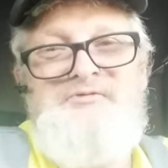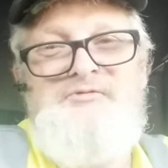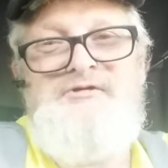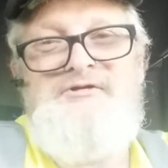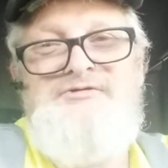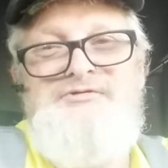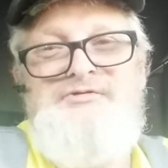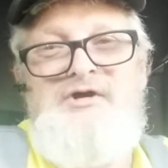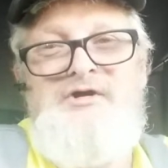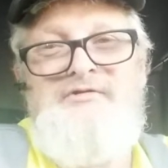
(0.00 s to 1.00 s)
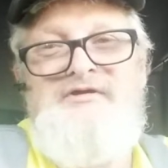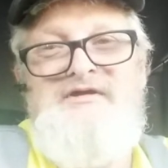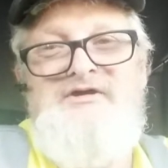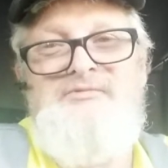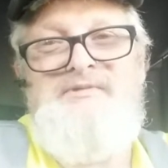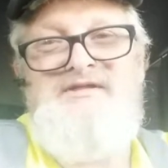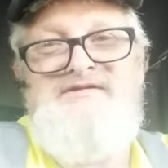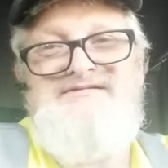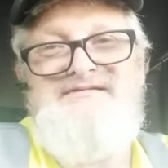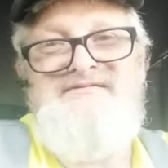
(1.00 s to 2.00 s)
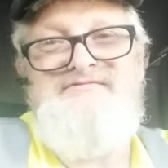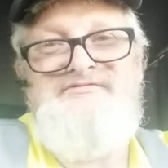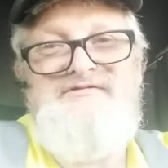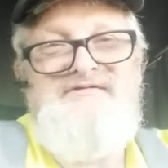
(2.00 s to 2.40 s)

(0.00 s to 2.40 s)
where do all the hillbillies live?